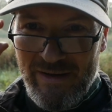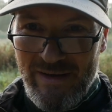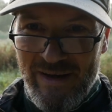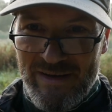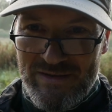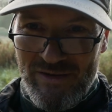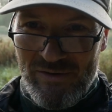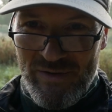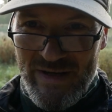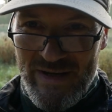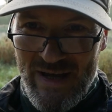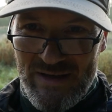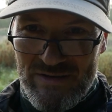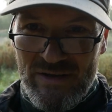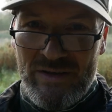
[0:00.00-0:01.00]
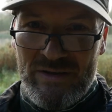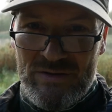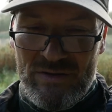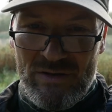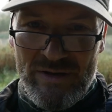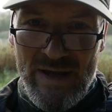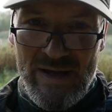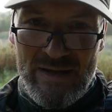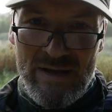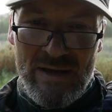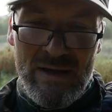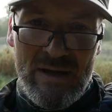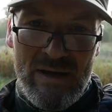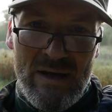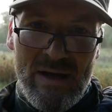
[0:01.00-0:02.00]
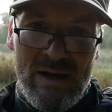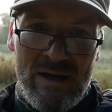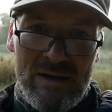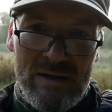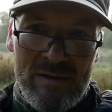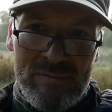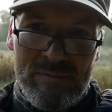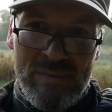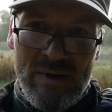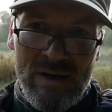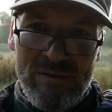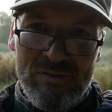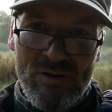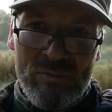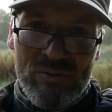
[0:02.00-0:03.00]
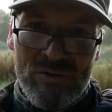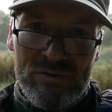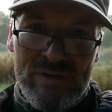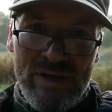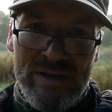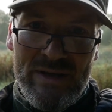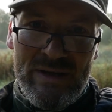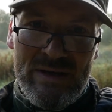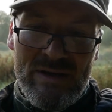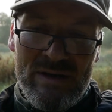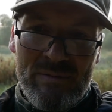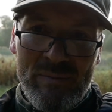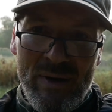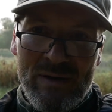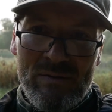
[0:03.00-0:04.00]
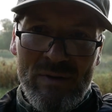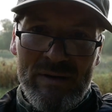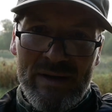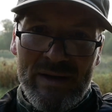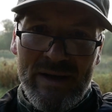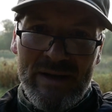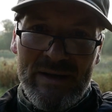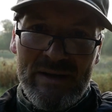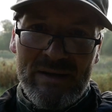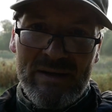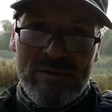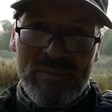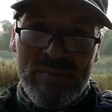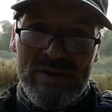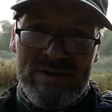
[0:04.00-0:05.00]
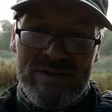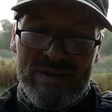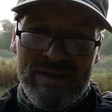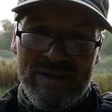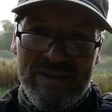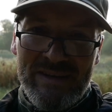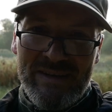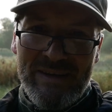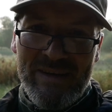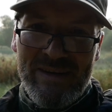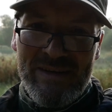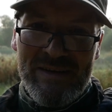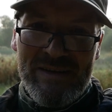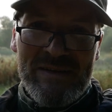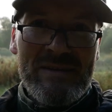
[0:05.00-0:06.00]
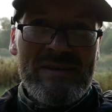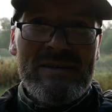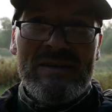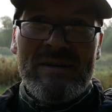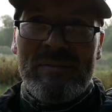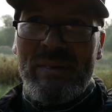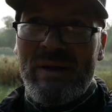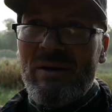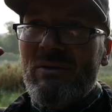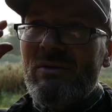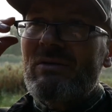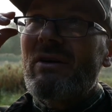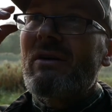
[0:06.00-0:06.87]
it's not here yet, it's only just gone 8. I've not brought any bad weather gear, but it looks